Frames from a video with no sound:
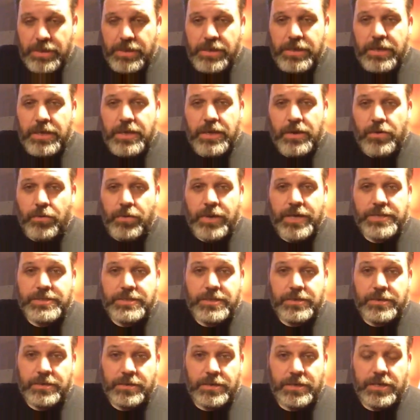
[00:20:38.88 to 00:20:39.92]
you get
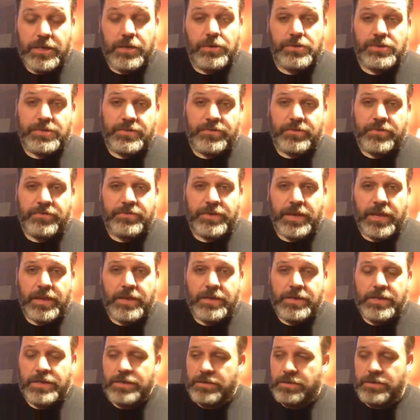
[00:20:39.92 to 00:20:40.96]
arrested and accused of a
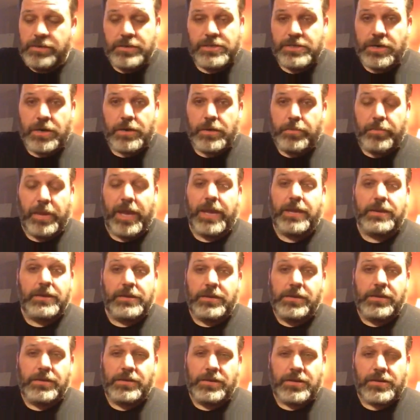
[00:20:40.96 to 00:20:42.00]
felony, and you start
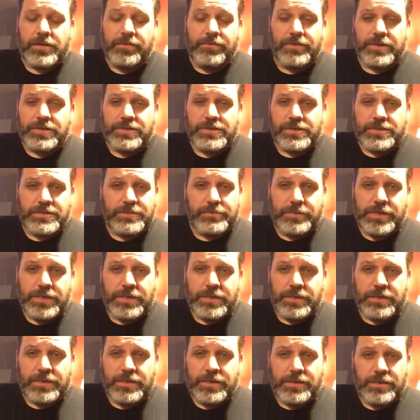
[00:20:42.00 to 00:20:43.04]
abandoning your convictions
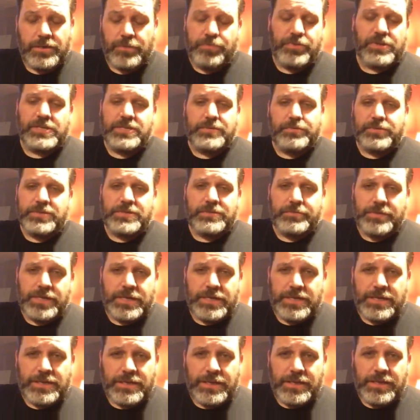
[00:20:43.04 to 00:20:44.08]
immediately and your principles
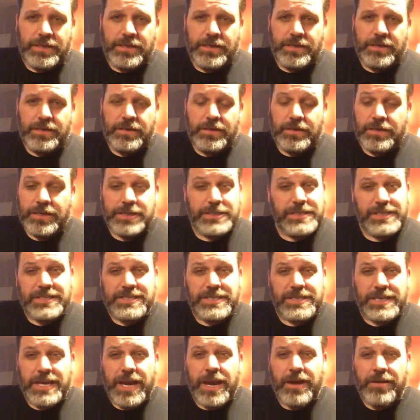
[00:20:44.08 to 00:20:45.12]
immediately, because it's
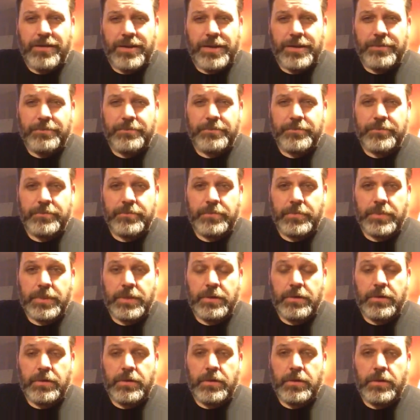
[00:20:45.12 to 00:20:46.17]
scary.
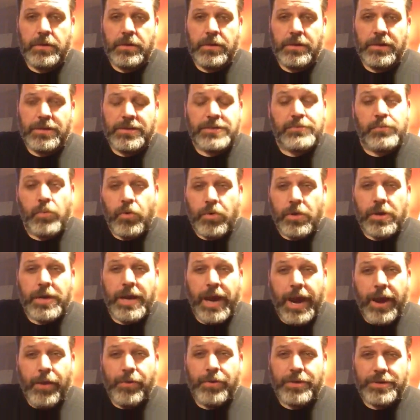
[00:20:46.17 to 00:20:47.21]
It's moral
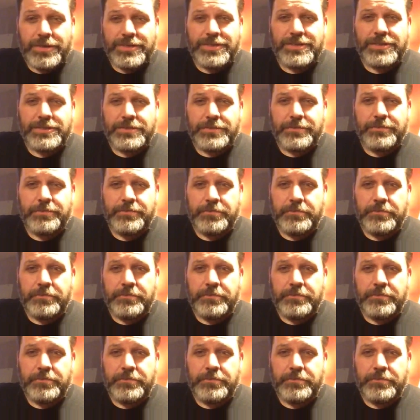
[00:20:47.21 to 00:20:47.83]
cowardice.